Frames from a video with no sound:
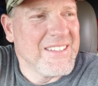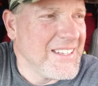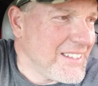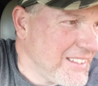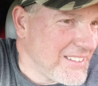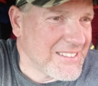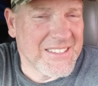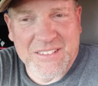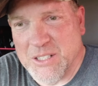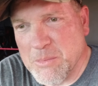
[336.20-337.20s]
Nice.
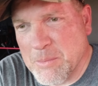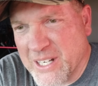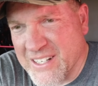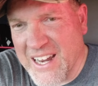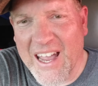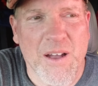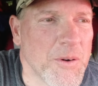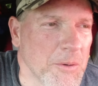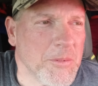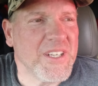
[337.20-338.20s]
It took me about an
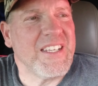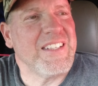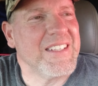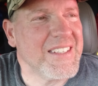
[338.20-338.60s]
hour, but